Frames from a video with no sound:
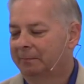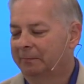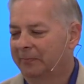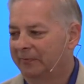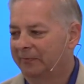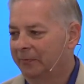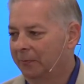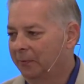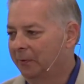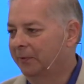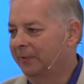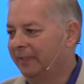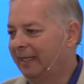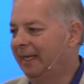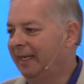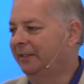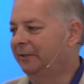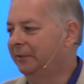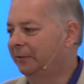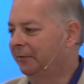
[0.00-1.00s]
Before
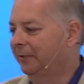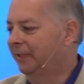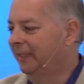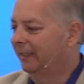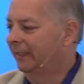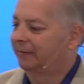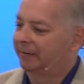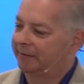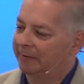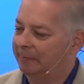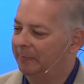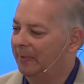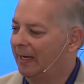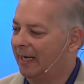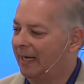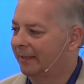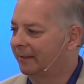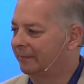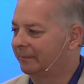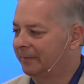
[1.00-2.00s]
Daniel hit the
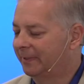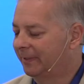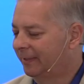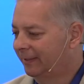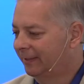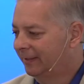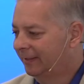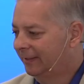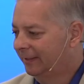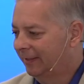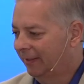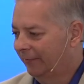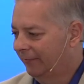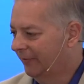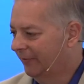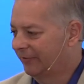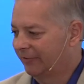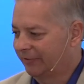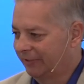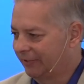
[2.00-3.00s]
bottom of
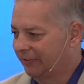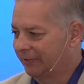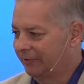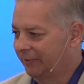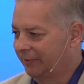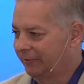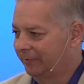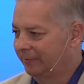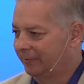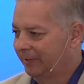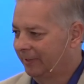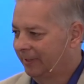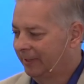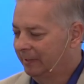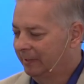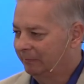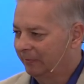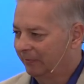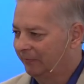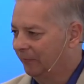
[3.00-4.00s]
the cistern,
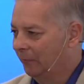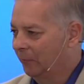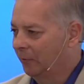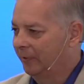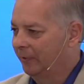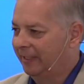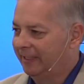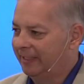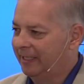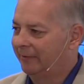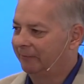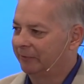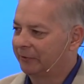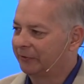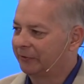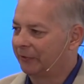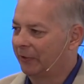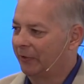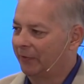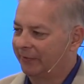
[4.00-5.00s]
before he ever
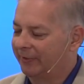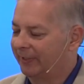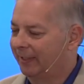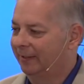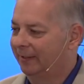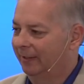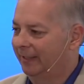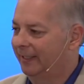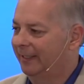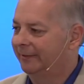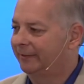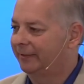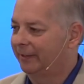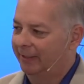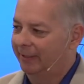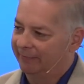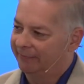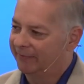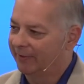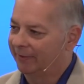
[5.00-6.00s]
saw the glint
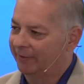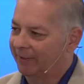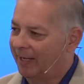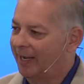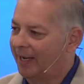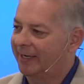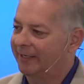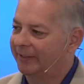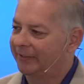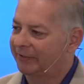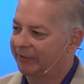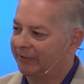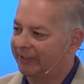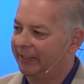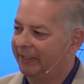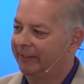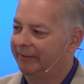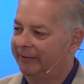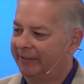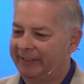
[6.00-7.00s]
of the lion's
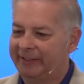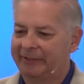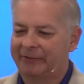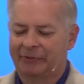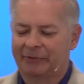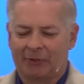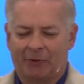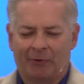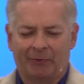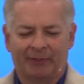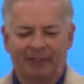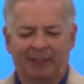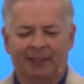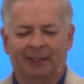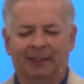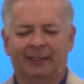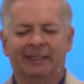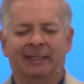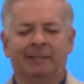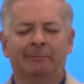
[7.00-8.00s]
teeth, he saw the
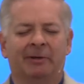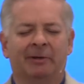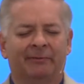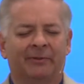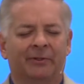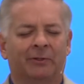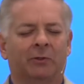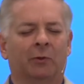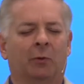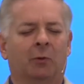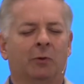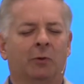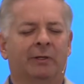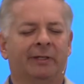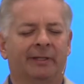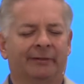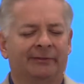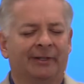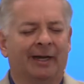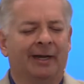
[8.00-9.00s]
gleam of the glory
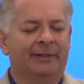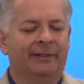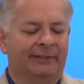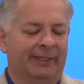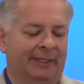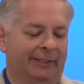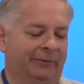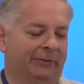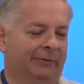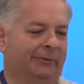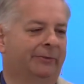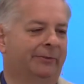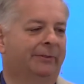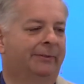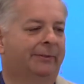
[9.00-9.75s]
of God's angel.